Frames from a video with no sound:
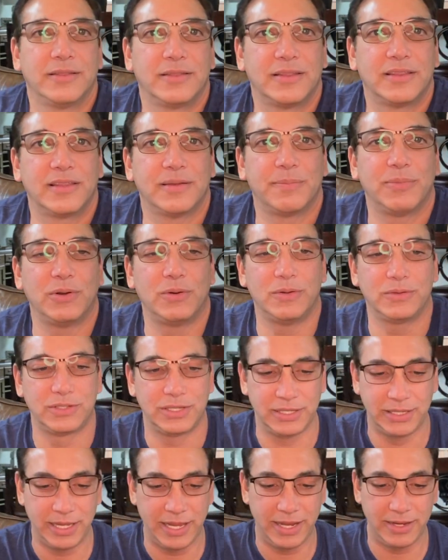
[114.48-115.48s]
the
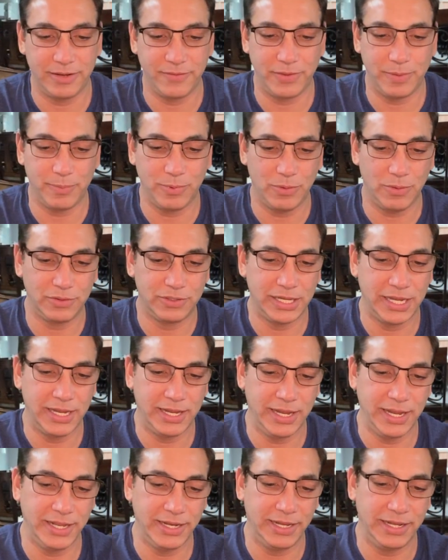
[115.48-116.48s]
bolt, the end of the bolt.
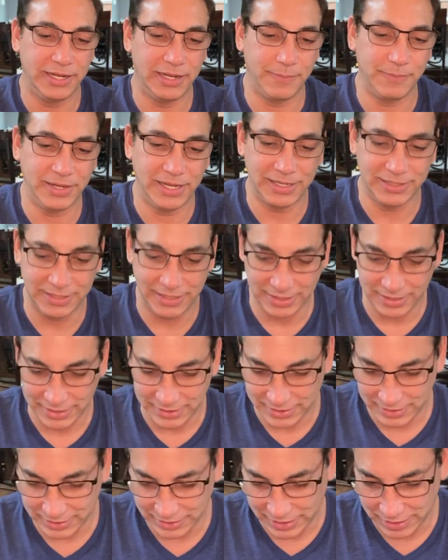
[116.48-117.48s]
And then I'm guessing this
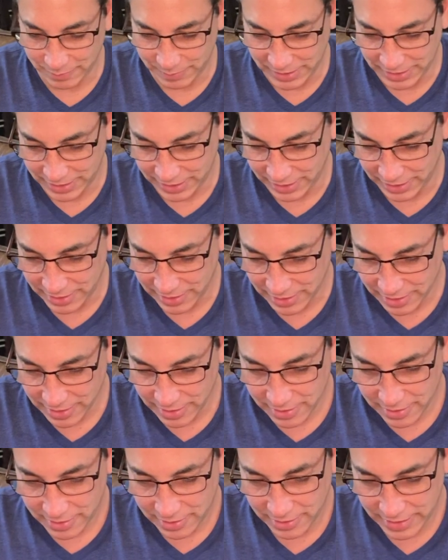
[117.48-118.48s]
is gonna be the,
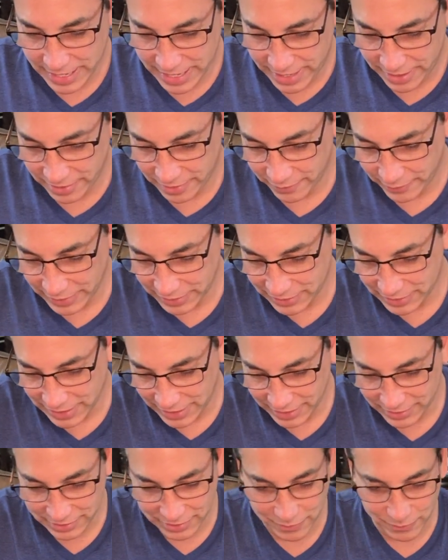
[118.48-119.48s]
the Allen wrench
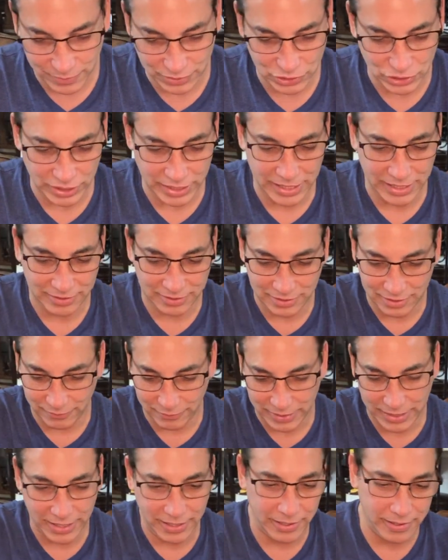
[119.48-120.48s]
side. So once you get it to the
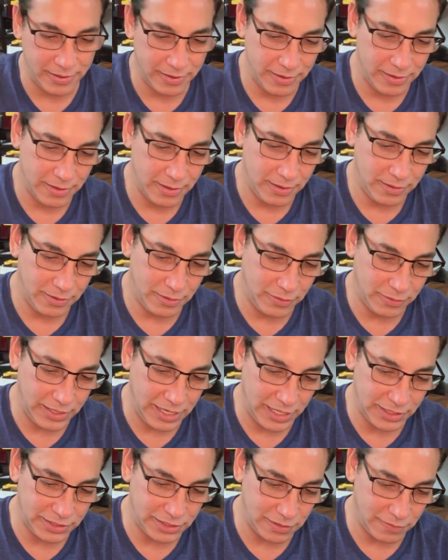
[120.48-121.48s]
right
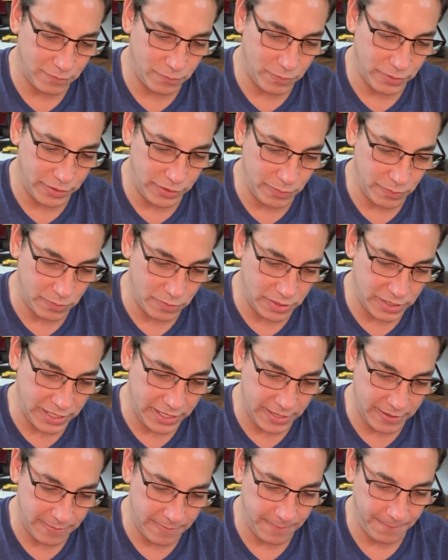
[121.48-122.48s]
location of where you want
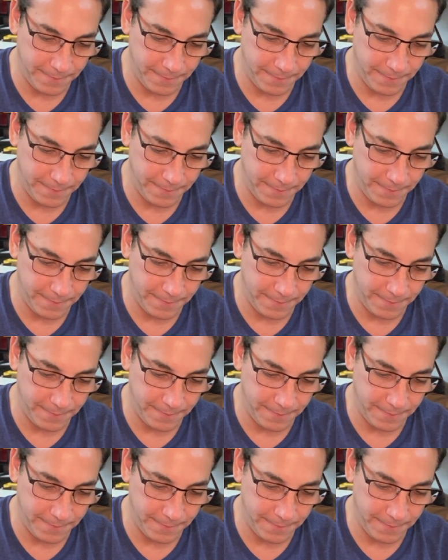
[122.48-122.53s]
it,